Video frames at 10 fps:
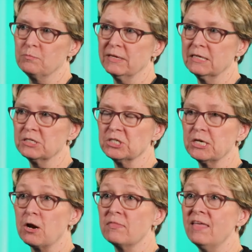and begin to
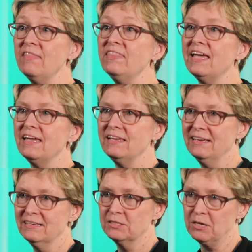share, and then they
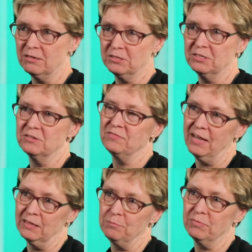start to
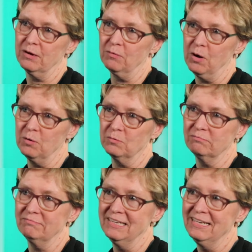develop their
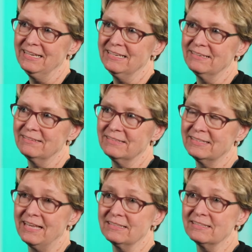own
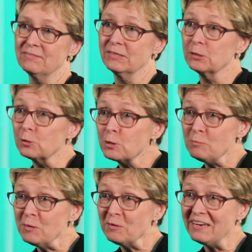sense of a little
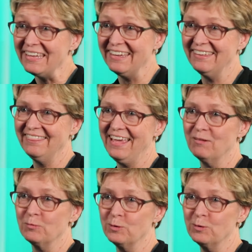community in that